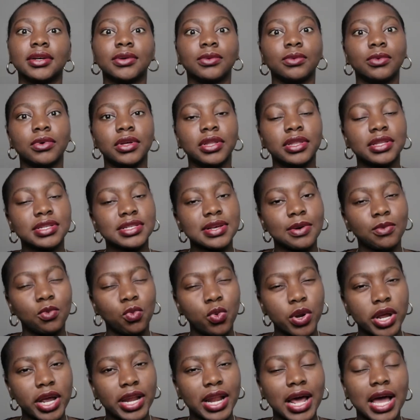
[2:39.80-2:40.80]
with some
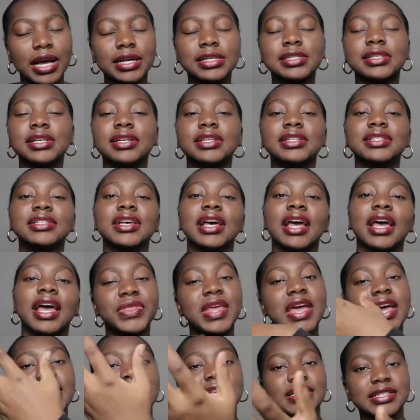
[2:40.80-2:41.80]
weird accent.
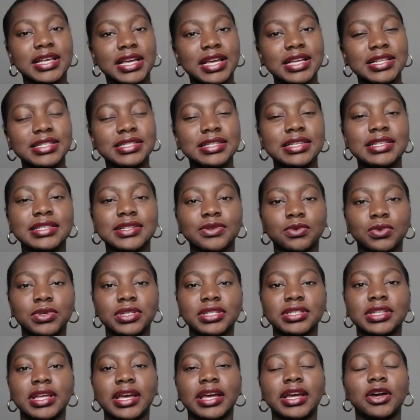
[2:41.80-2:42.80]
And the second season
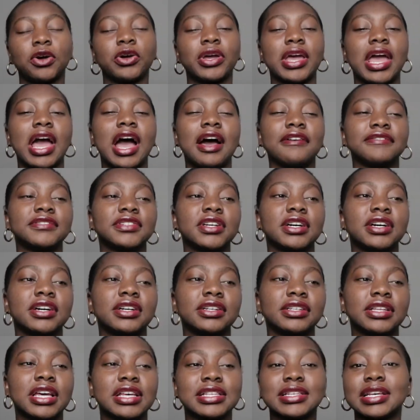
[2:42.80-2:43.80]
was like, okay,
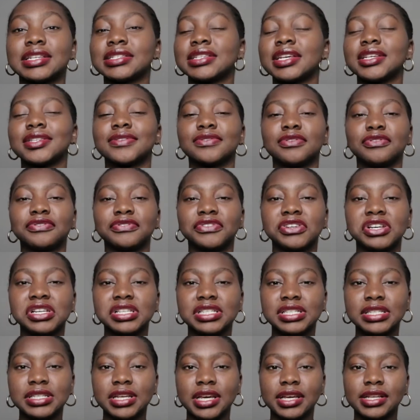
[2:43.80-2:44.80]
after a successful
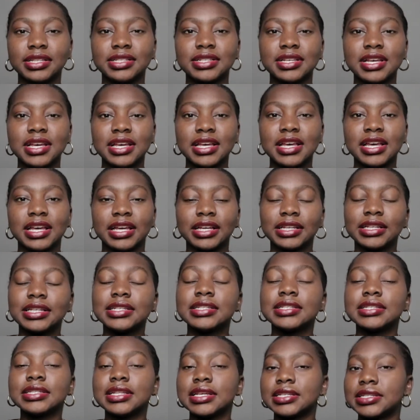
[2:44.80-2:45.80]
first date,
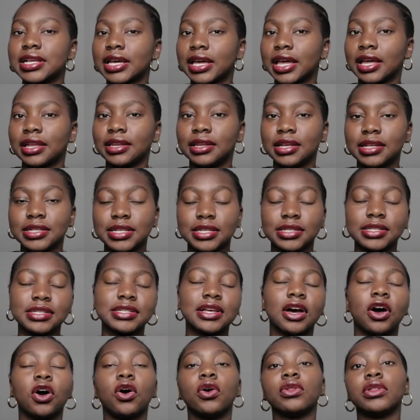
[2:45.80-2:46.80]
this is the second date, and these
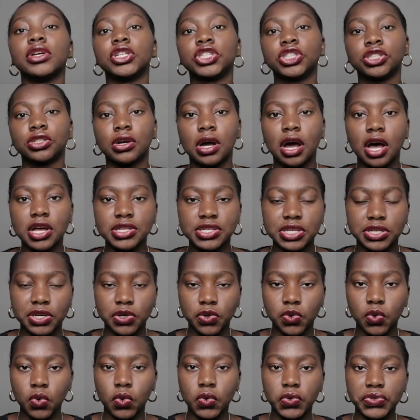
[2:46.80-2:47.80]
are all the trials that they
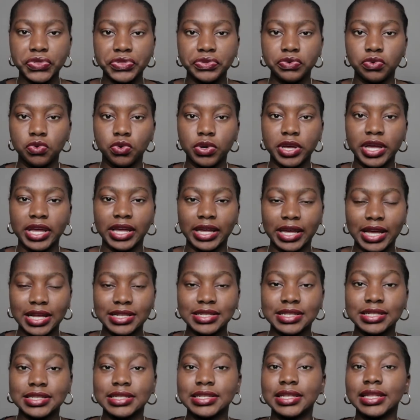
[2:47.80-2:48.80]
go through in
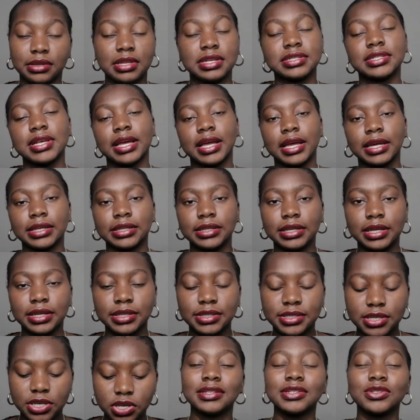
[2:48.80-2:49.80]
getting to the second
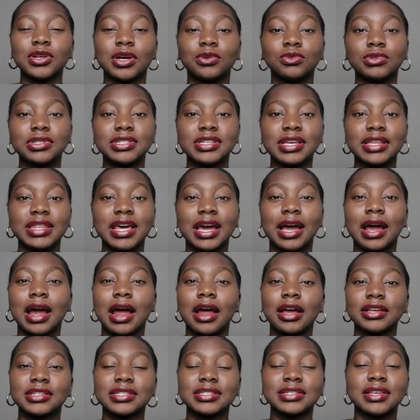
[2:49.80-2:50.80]
date. That's what I would say. The
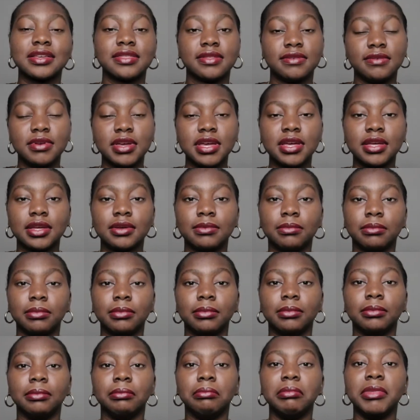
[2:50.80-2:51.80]
characters, the three
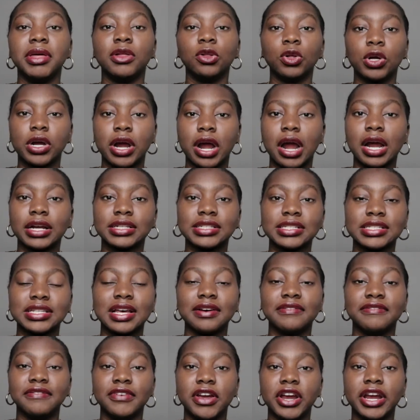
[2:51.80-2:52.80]
male characters,
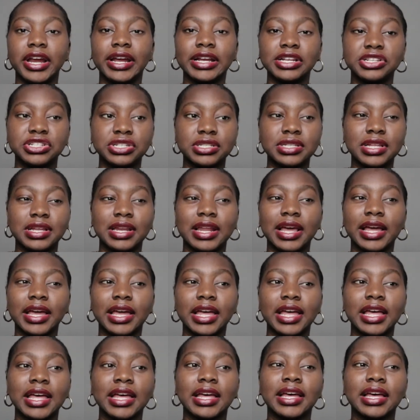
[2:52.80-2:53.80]
are very interesting. Like